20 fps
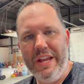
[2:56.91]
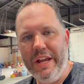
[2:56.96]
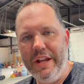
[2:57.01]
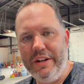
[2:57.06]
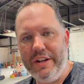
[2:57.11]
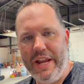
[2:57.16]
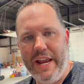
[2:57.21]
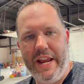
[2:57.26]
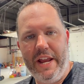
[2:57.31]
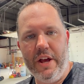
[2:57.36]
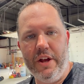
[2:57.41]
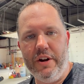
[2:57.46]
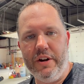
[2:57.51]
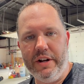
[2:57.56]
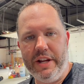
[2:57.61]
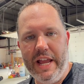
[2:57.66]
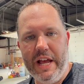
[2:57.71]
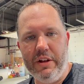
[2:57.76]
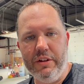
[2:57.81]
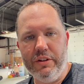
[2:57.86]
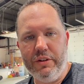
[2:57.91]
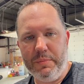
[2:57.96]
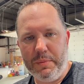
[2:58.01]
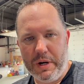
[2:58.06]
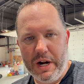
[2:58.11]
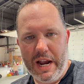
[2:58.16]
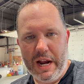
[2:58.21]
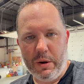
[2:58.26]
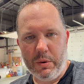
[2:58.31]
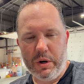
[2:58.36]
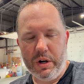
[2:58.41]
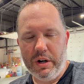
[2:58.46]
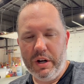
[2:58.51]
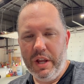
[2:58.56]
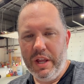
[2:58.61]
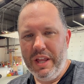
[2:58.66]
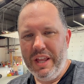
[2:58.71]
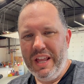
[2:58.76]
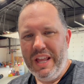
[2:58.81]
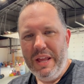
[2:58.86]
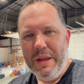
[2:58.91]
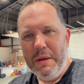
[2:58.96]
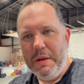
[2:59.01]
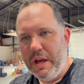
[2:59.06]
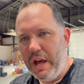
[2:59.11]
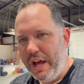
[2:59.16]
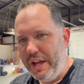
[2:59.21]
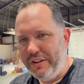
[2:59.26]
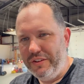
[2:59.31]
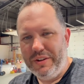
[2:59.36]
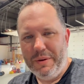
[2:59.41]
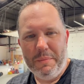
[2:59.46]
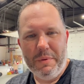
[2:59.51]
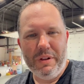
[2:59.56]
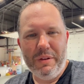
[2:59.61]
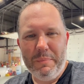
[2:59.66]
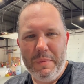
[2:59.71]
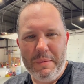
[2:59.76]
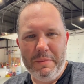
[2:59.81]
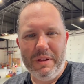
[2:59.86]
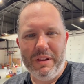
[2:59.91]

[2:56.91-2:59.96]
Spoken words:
to 800 gallons per hour, some maybe a